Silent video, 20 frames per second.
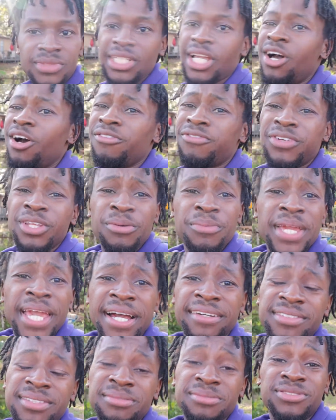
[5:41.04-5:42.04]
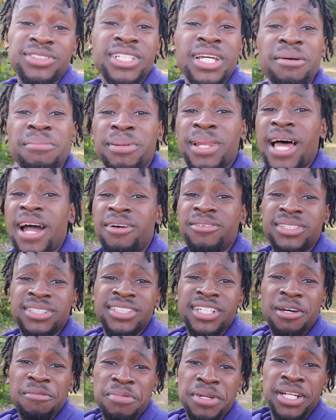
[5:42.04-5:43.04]
hopefully we have some sunflowers
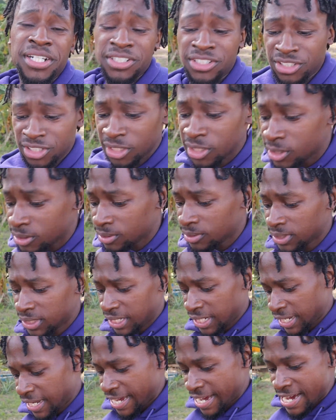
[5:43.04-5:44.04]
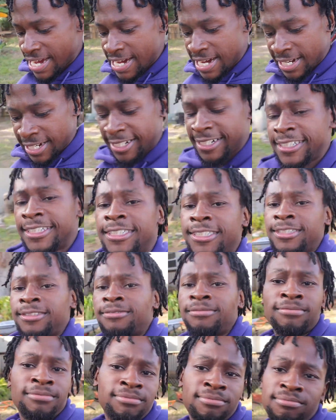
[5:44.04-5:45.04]
up here soon.
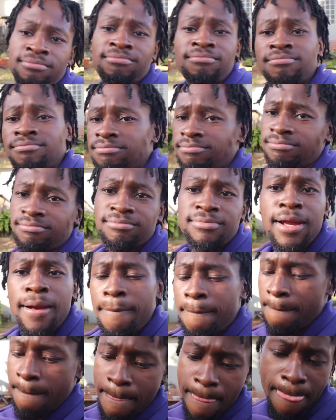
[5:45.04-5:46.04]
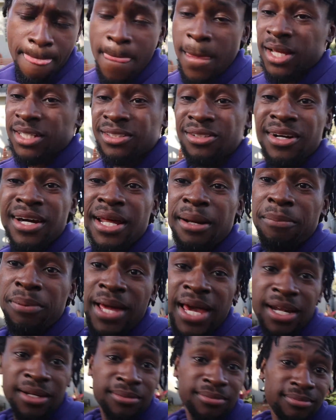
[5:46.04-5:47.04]
Let's go ahead and
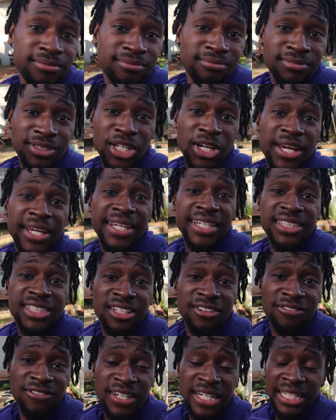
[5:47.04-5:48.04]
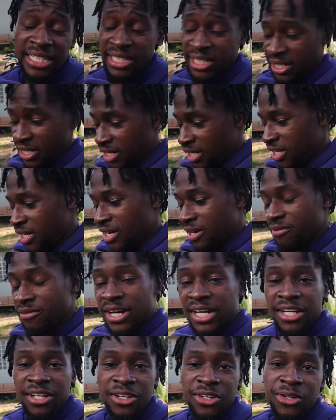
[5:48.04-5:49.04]
plant them. Let's go ahead and get to the fun. I'm
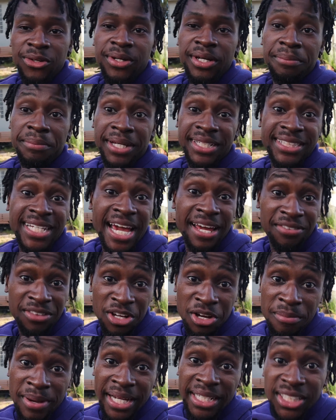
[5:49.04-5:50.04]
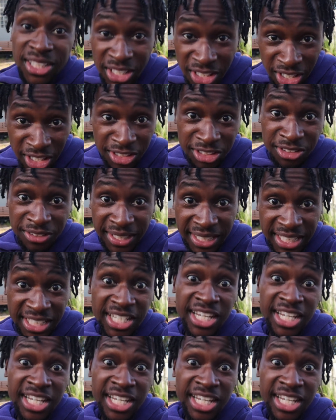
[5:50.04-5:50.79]
ready to do it because I have to go back to the nursery.